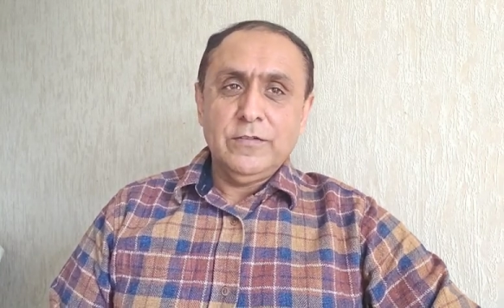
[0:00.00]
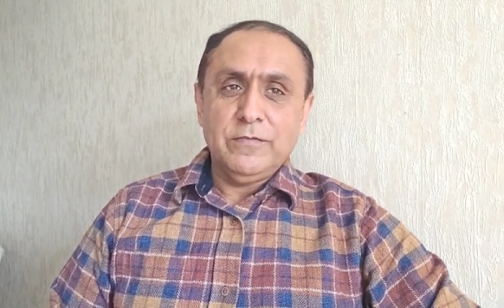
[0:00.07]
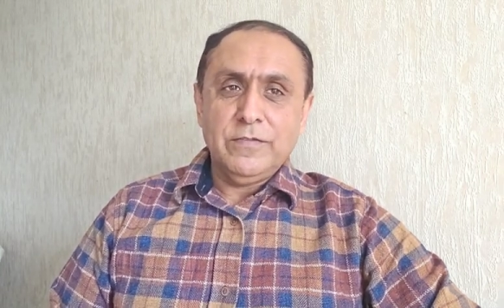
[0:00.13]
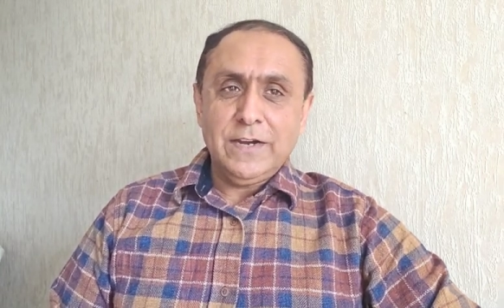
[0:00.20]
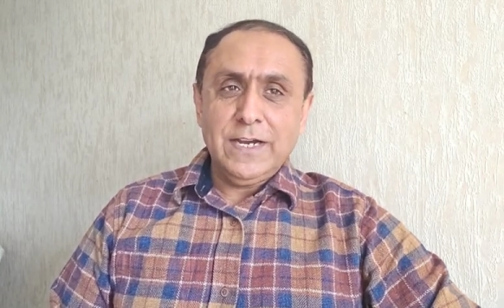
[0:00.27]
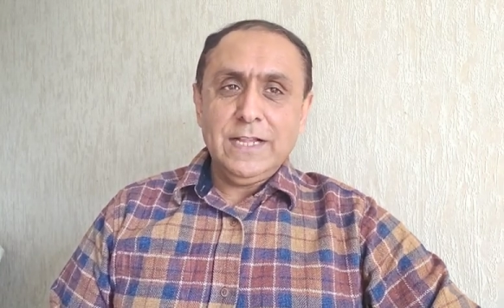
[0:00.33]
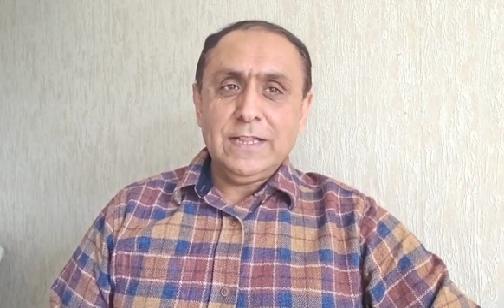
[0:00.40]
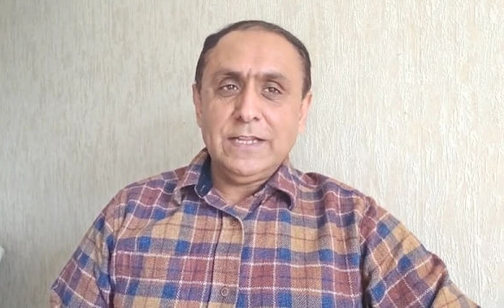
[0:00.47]

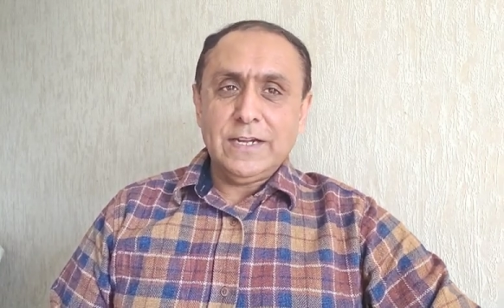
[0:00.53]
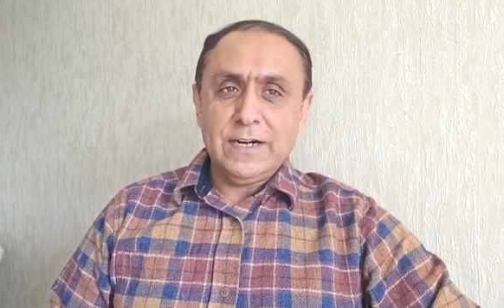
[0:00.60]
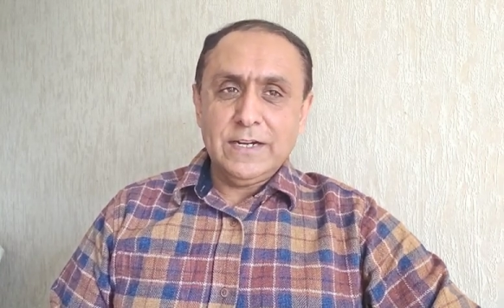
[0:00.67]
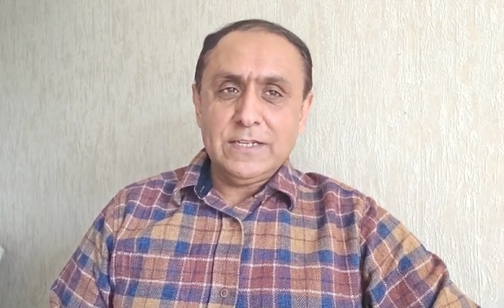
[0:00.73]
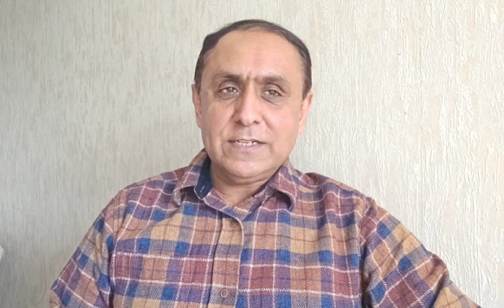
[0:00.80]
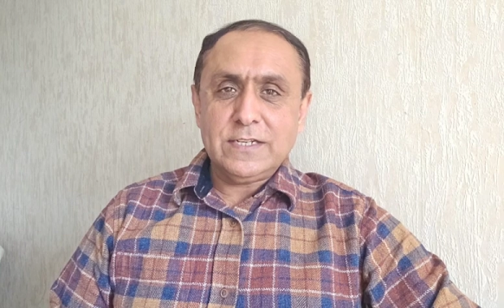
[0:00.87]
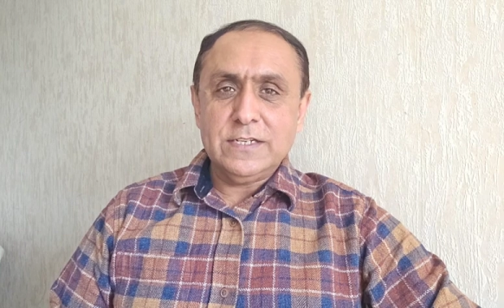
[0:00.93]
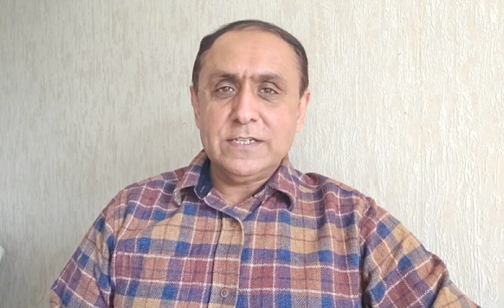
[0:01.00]
While the
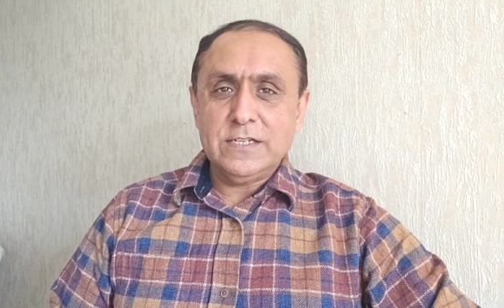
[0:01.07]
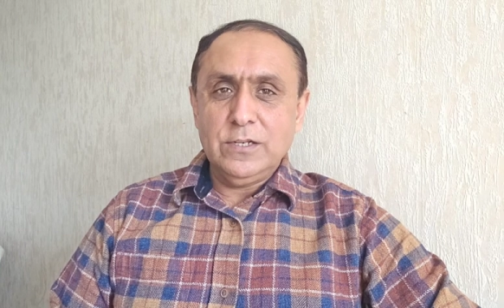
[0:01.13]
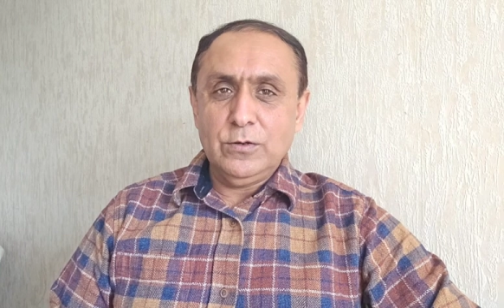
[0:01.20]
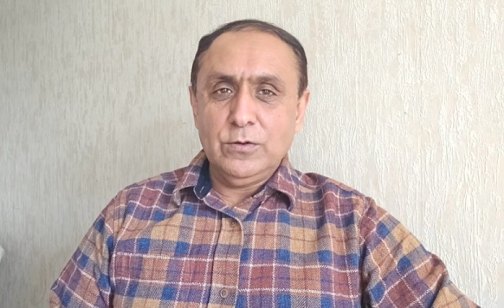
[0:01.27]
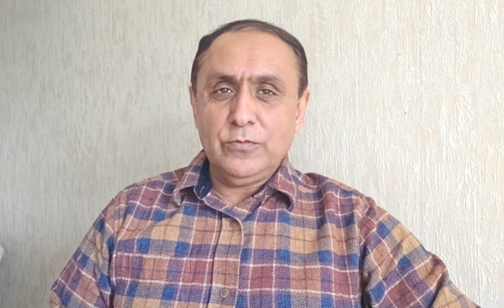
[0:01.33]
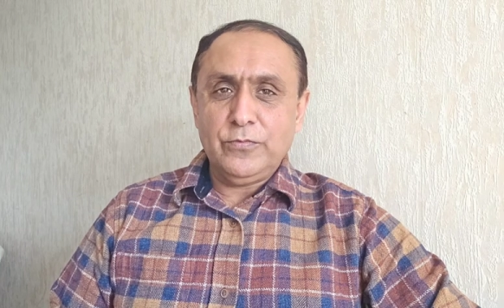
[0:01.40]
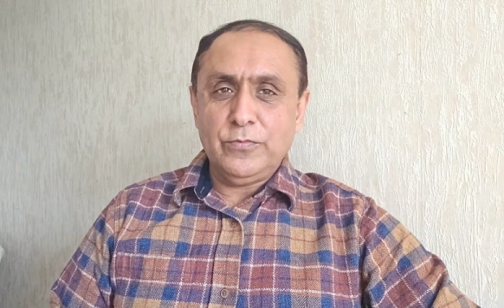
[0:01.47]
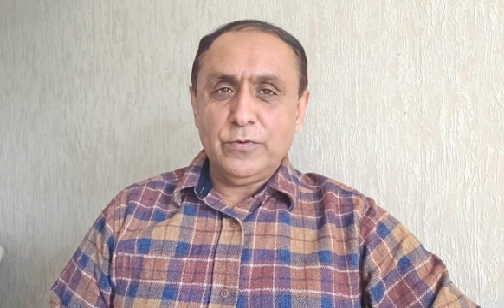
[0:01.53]
risk is
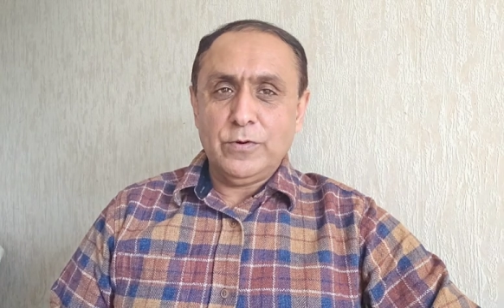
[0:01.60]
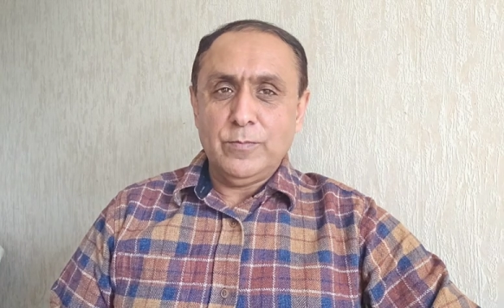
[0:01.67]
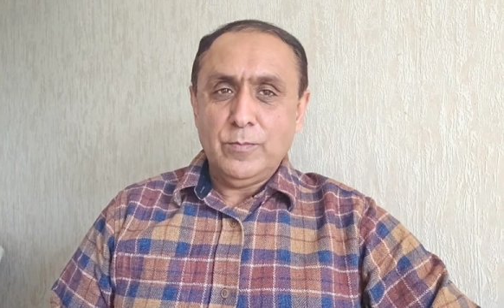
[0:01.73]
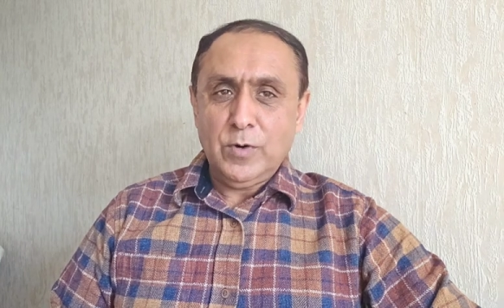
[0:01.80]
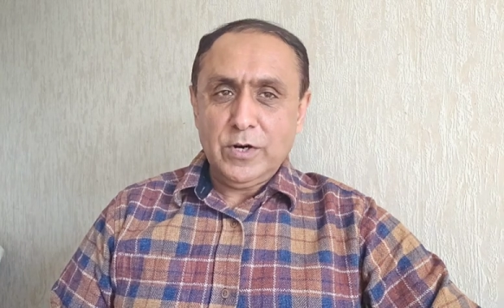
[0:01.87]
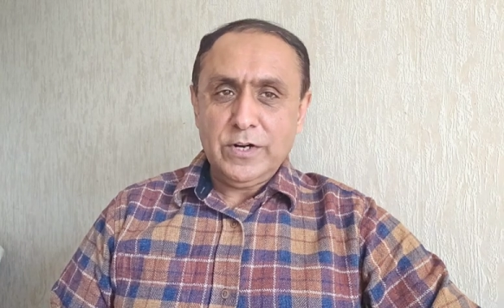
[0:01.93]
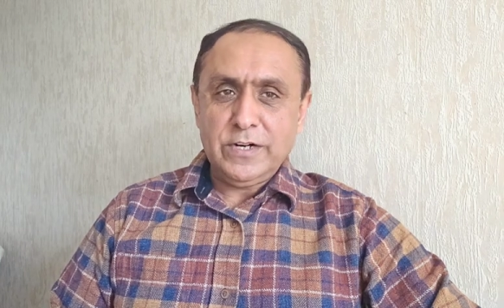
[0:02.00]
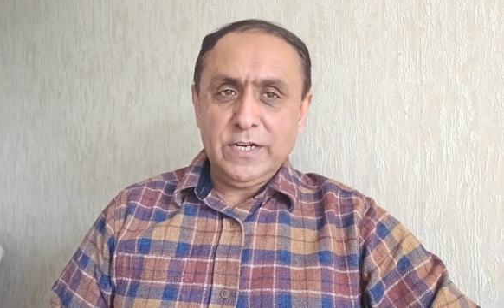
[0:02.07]
low for
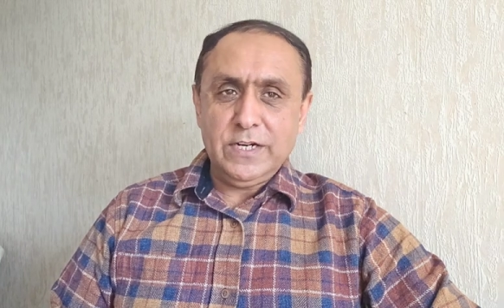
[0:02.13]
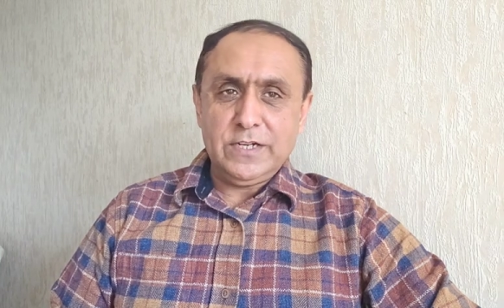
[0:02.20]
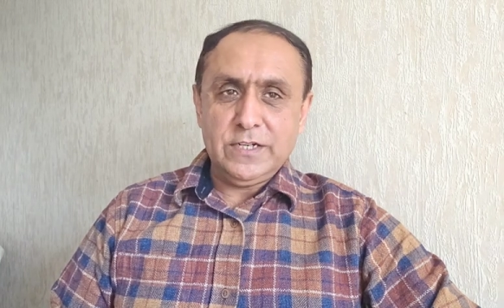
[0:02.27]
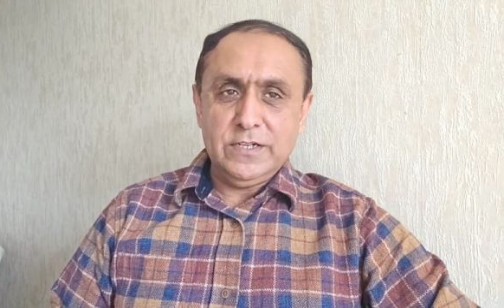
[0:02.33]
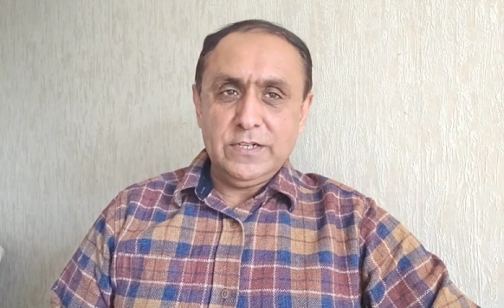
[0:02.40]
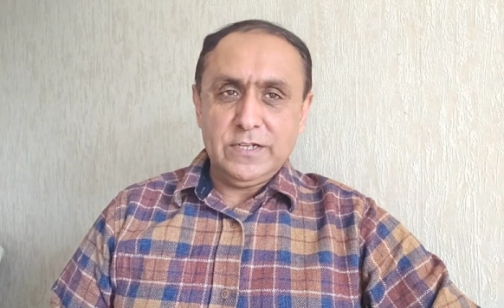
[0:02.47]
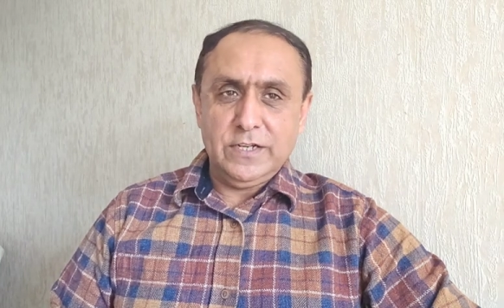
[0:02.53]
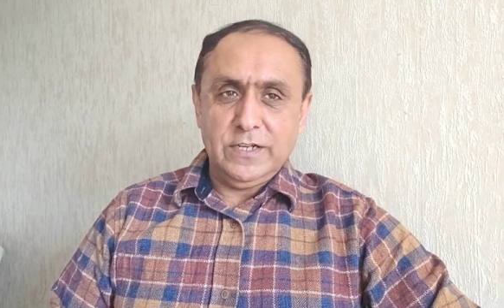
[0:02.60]
moderate
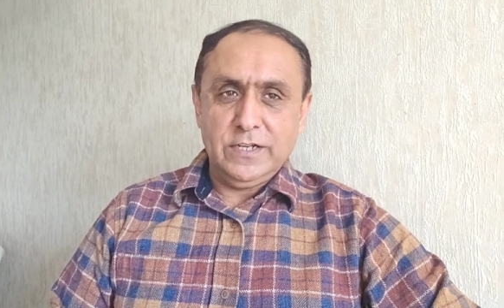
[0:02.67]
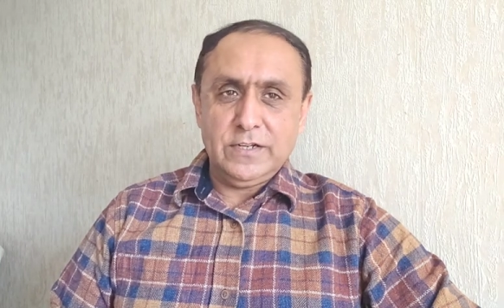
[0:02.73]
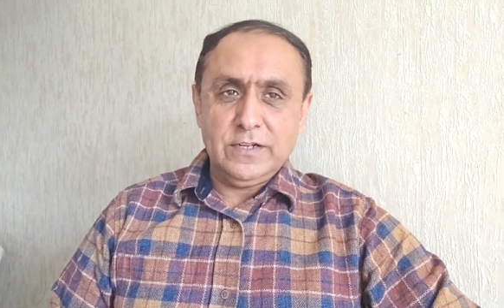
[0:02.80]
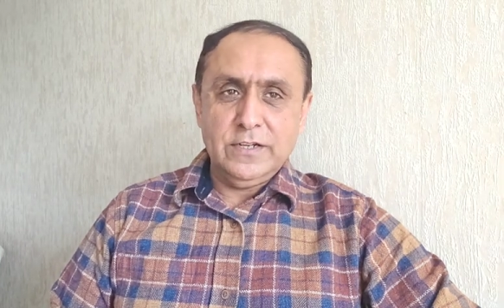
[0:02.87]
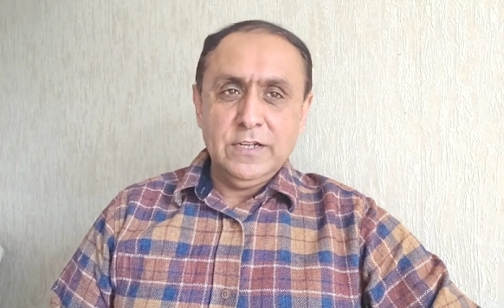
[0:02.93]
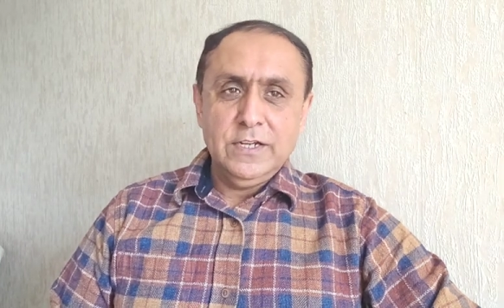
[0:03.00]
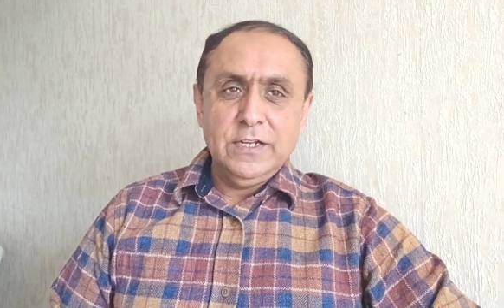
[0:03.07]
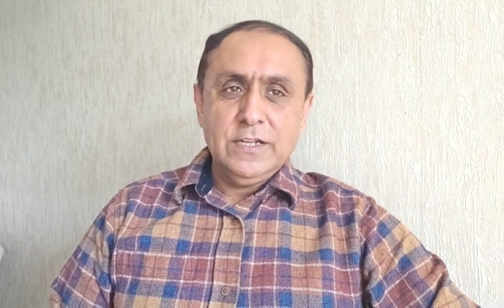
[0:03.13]
intake,